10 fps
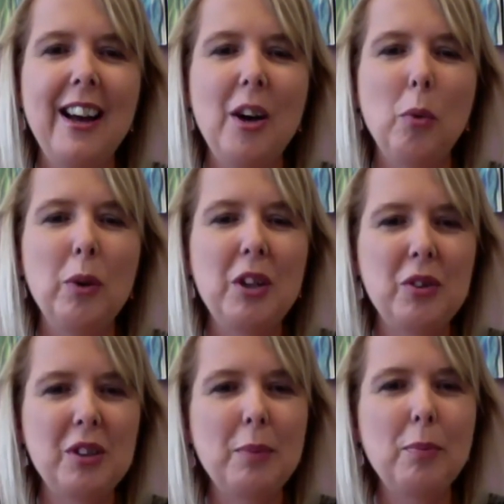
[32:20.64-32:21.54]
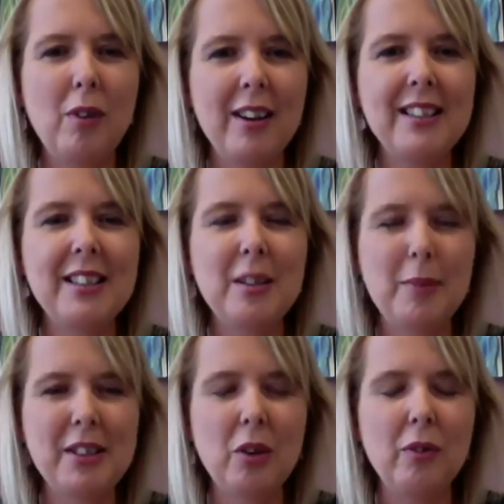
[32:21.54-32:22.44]
were you surprised to be
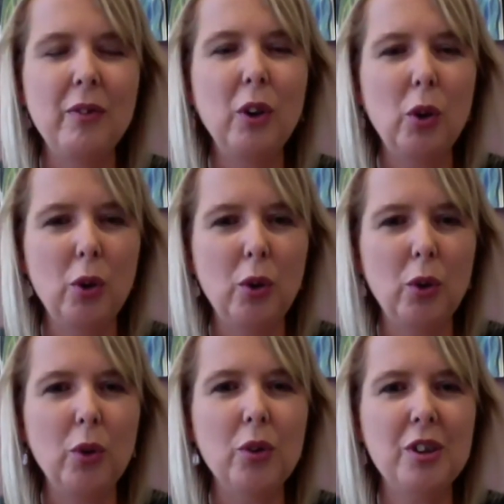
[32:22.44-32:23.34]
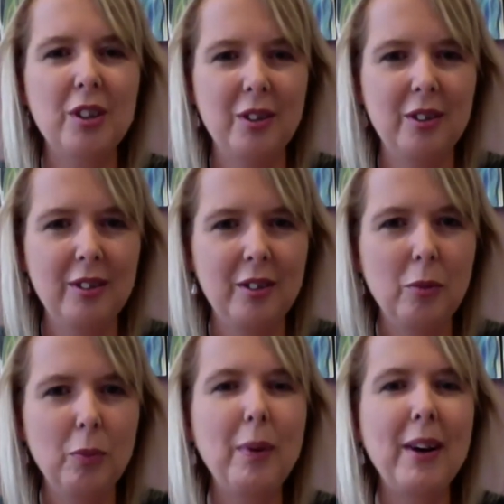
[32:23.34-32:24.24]
so floored
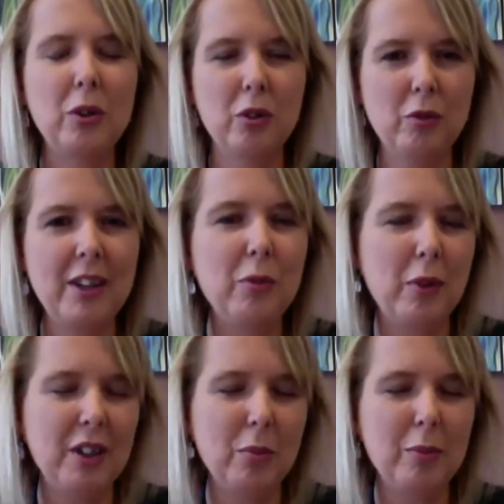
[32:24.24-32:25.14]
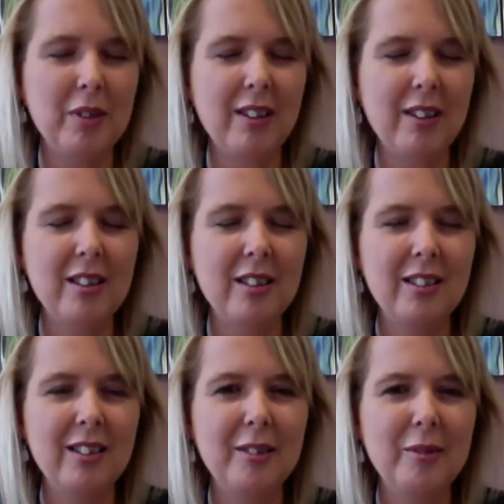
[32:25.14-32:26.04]
by your grief when your mum died
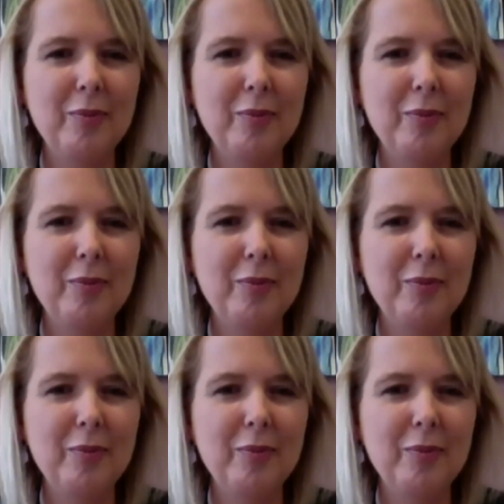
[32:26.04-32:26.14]
yeah